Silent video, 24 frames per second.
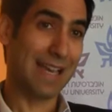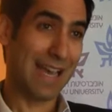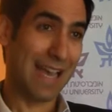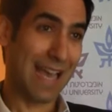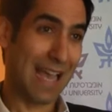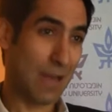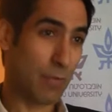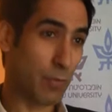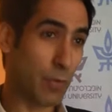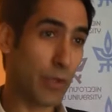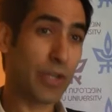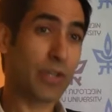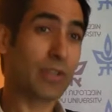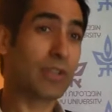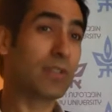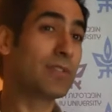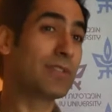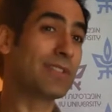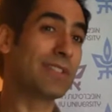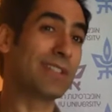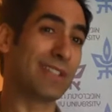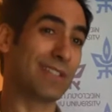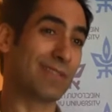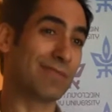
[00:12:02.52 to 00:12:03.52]
and we're
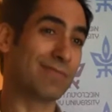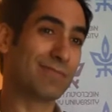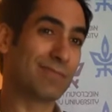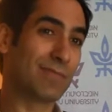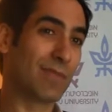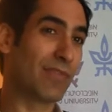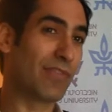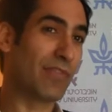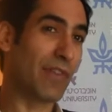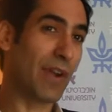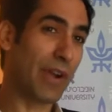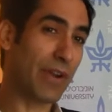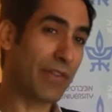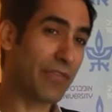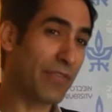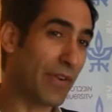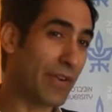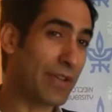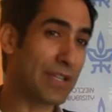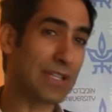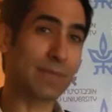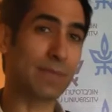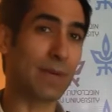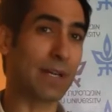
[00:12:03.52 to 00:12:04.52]
losing very,
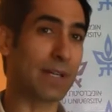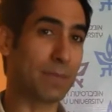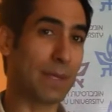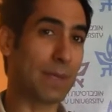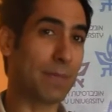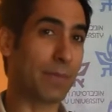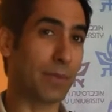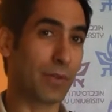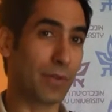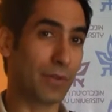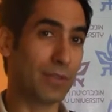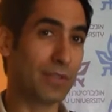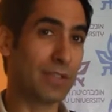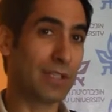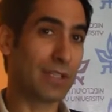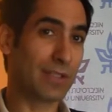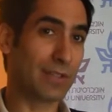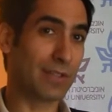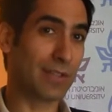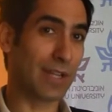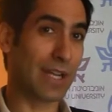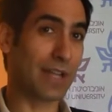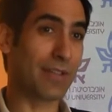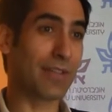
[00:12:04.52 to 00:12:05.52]
very smart people,
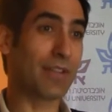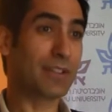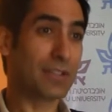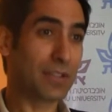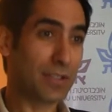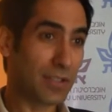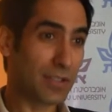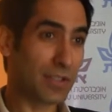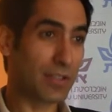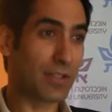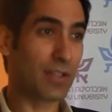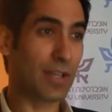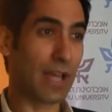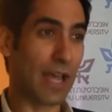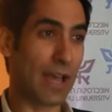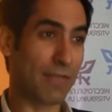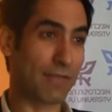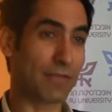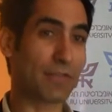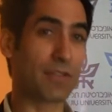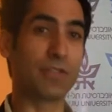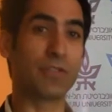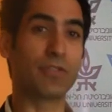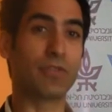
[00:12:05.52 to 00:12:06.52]
right, that could
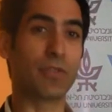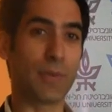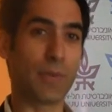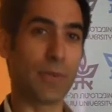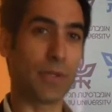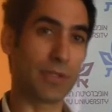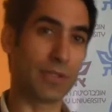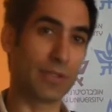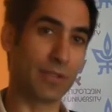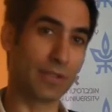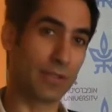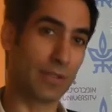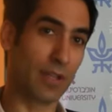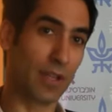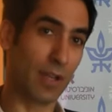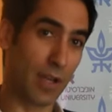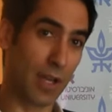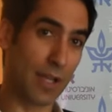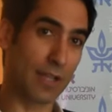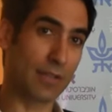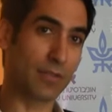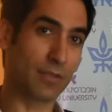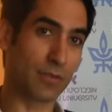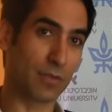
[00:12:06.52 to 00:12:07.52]
have contributed a
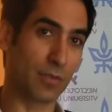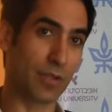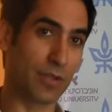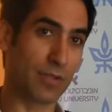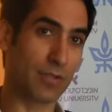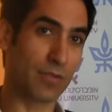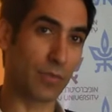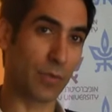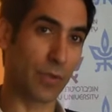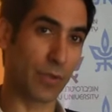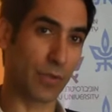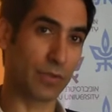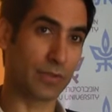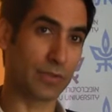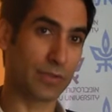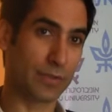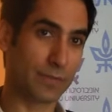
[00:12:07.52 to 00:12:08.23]
lot to this world.